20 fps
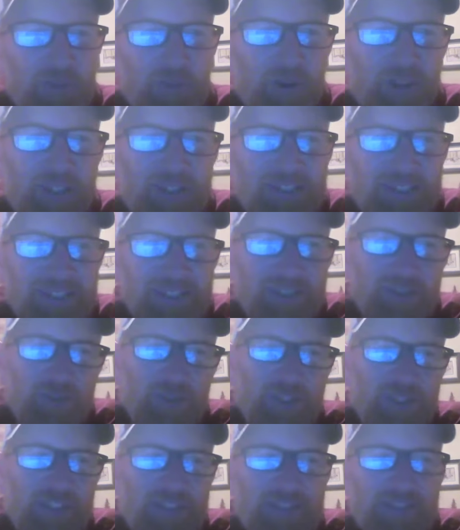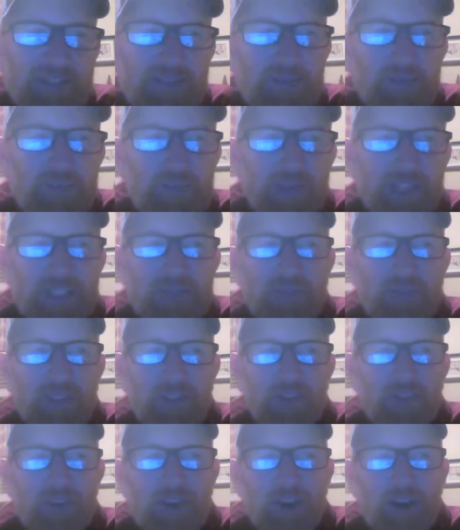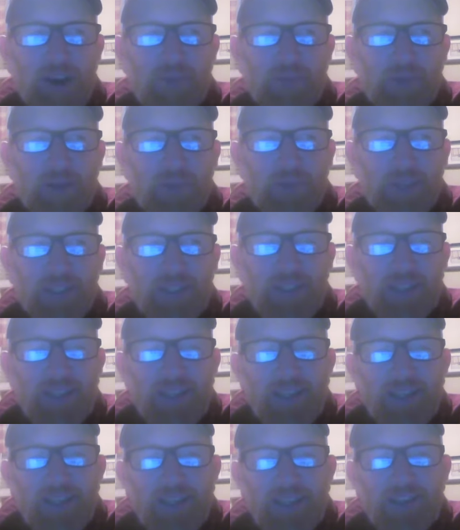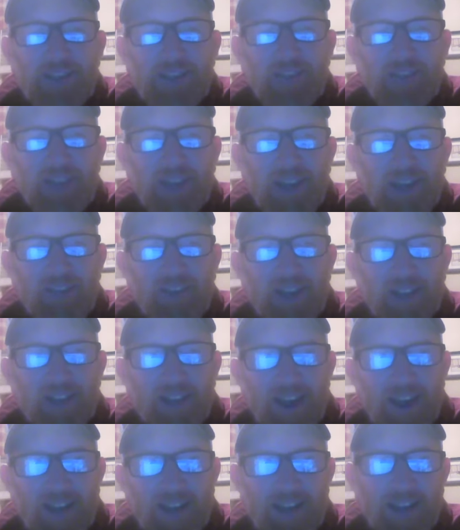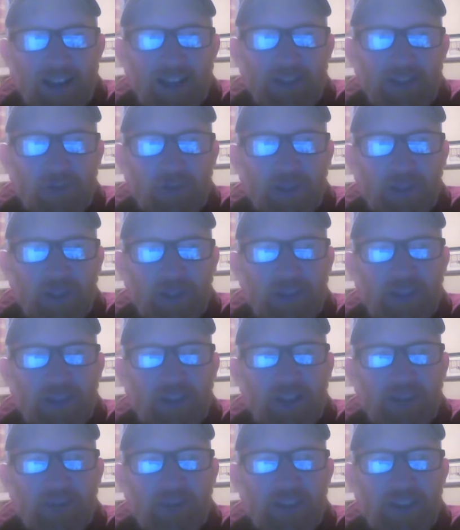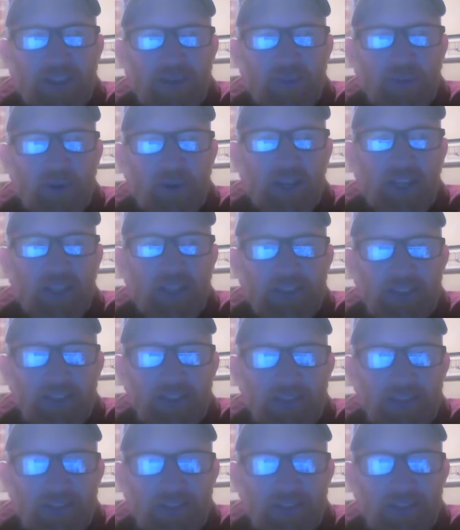woods. It sort of makes me a little calmer. But I've had a lot of days where everything breaks.